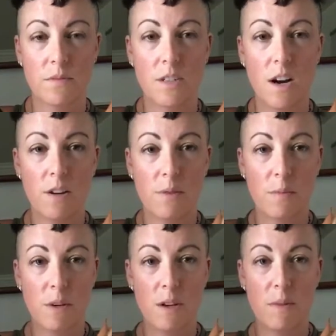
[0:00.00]
talking with
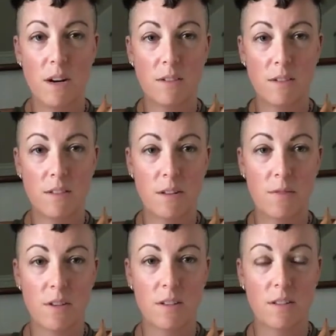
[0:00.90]
me about
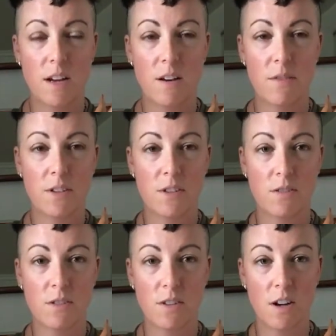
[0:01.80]
different health
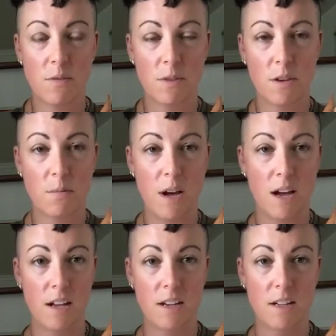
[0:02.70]
issues going on with their
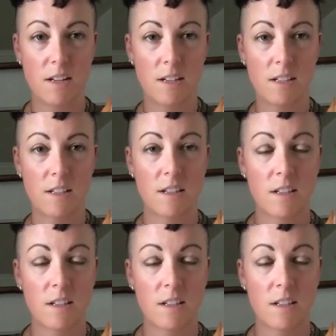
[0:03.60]
pet and